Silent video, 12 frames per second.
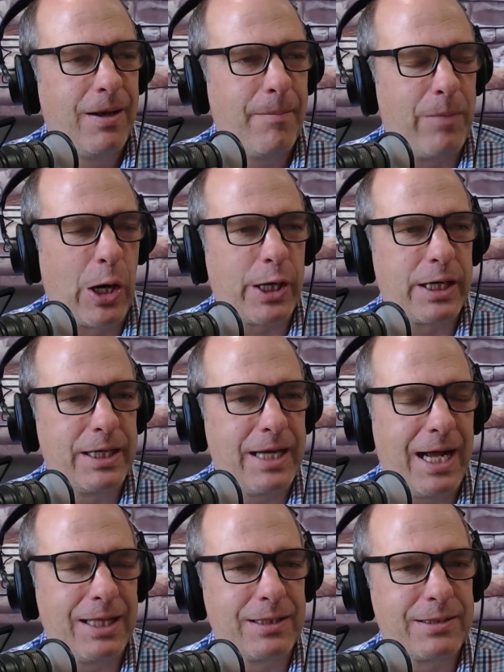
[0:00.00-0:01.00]
market
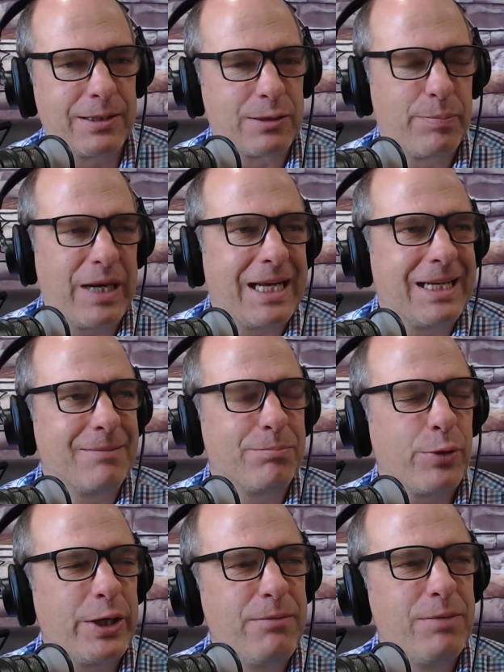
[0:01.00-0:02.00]
analysis, but I can
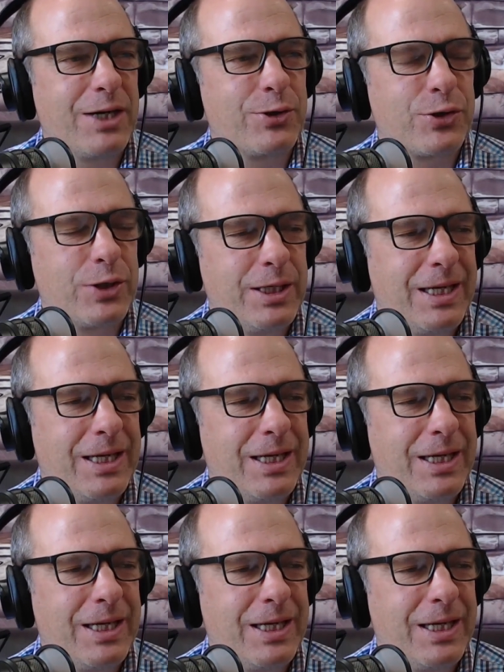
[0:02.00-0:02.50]
pretty much